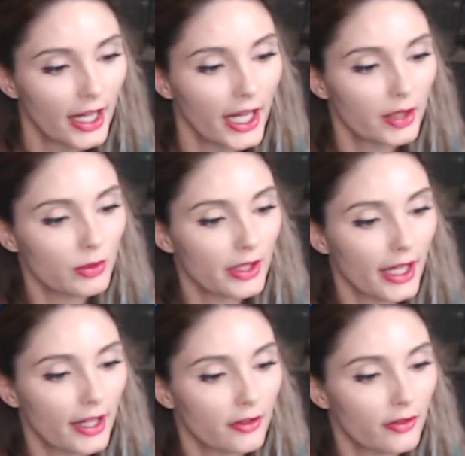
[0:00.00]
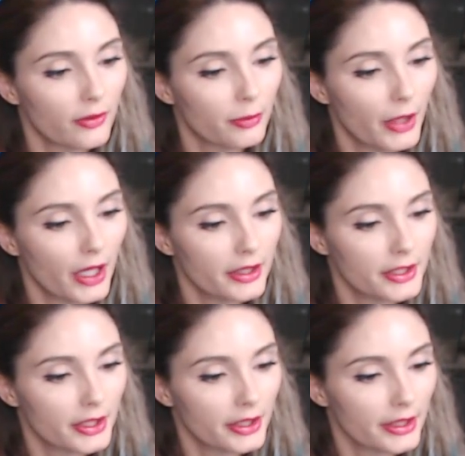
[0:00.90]
and would have
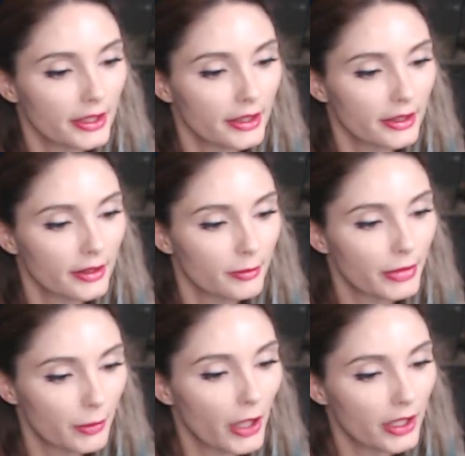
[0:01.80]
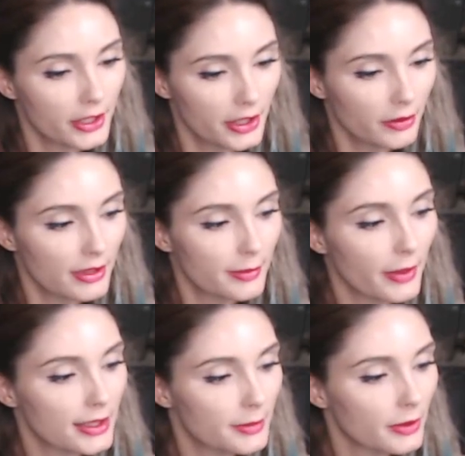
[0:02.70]
been partially
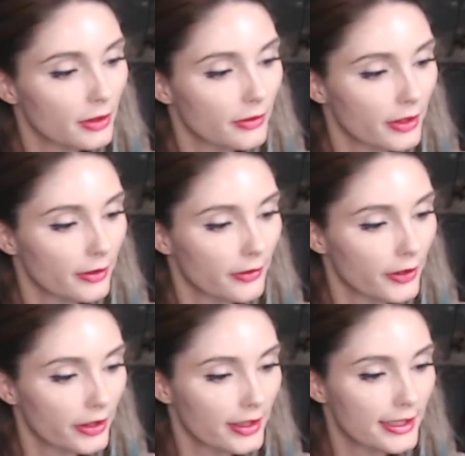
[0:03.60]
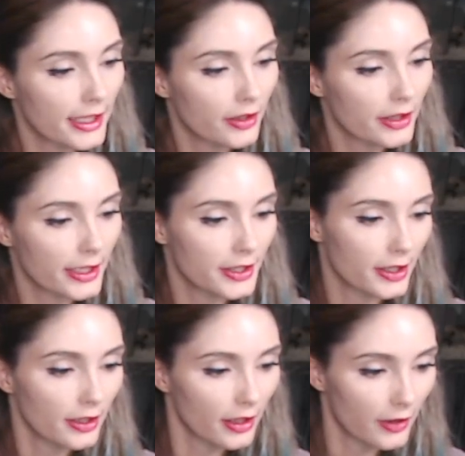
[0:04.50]
responsible for the further
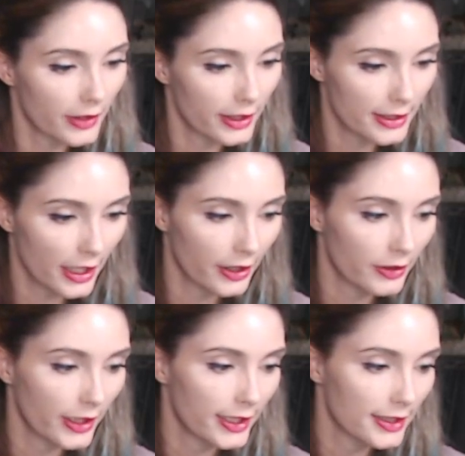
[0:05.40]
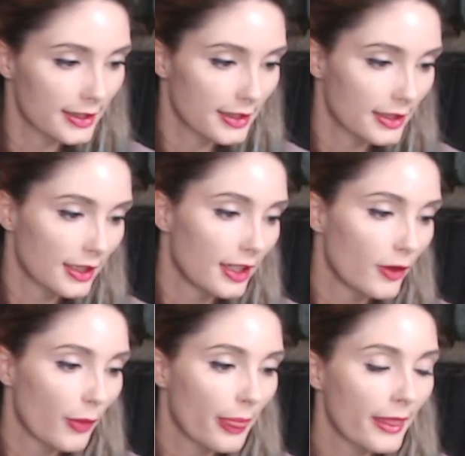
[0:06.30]
degradation of the entire race.
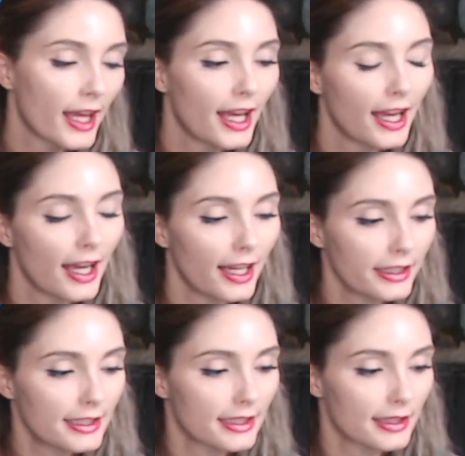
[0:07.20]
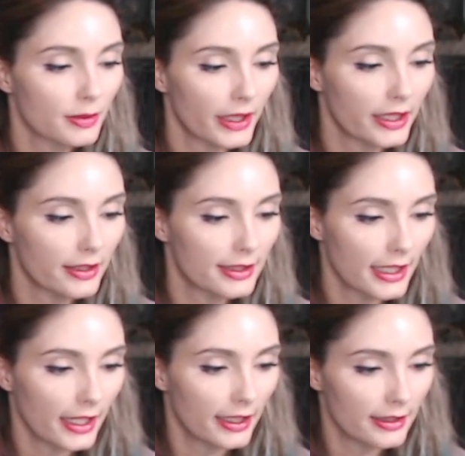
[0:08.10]
At least this way he could
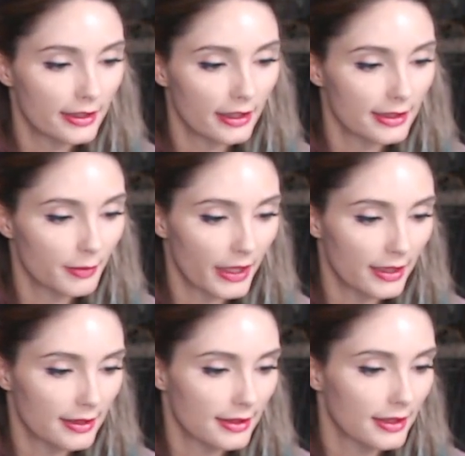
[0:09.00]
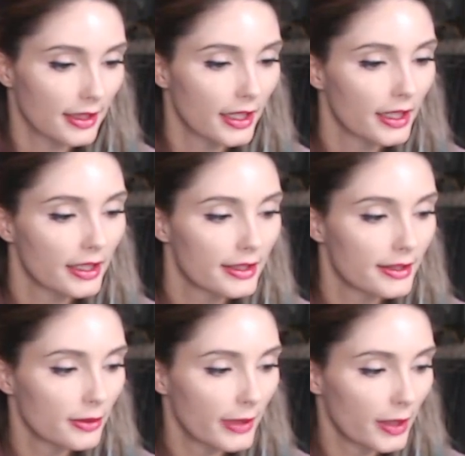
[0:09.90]
say he had done his best.
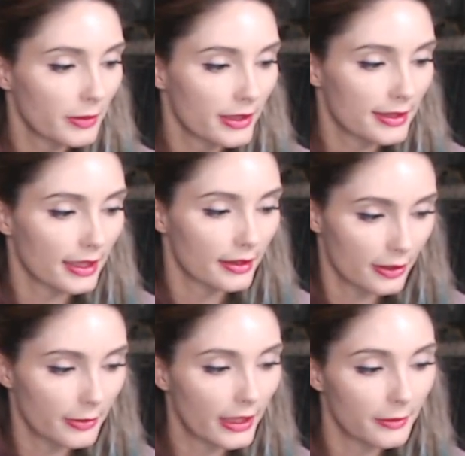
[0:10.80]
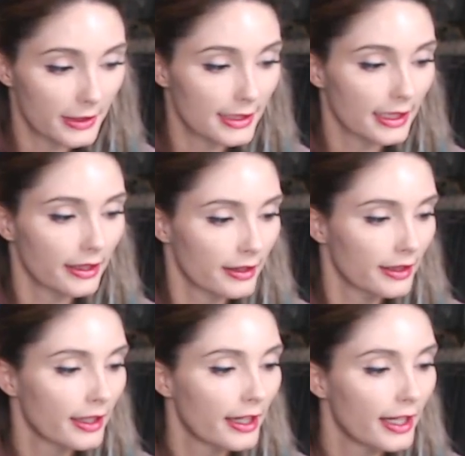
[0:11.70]
Doomhammer decided.
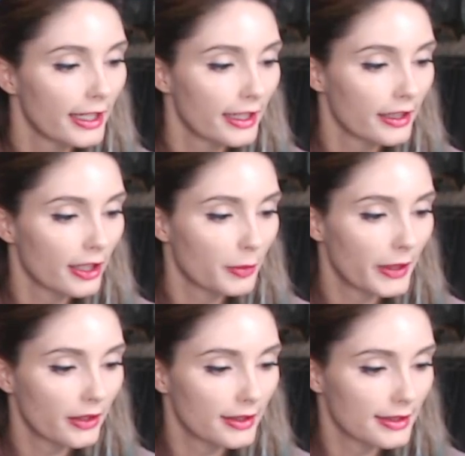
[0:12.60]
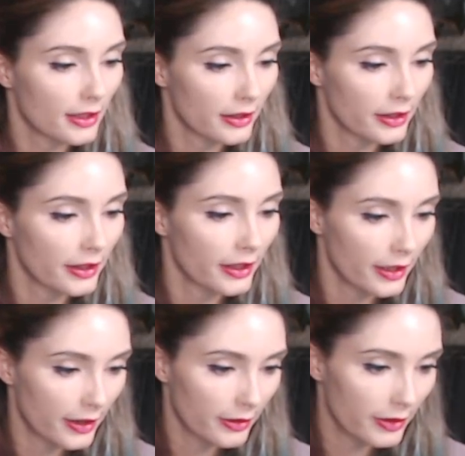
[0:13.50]
He had upheld his honor,
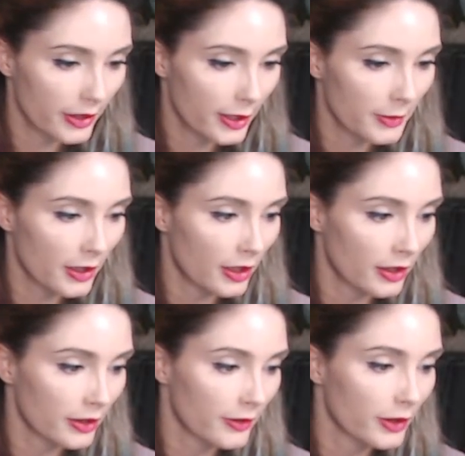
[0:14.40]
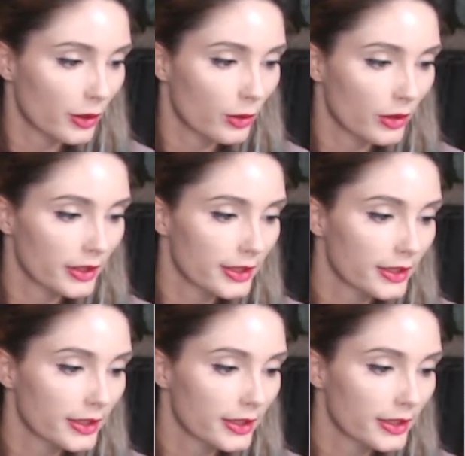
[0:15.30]
and through him the honor of the Horde.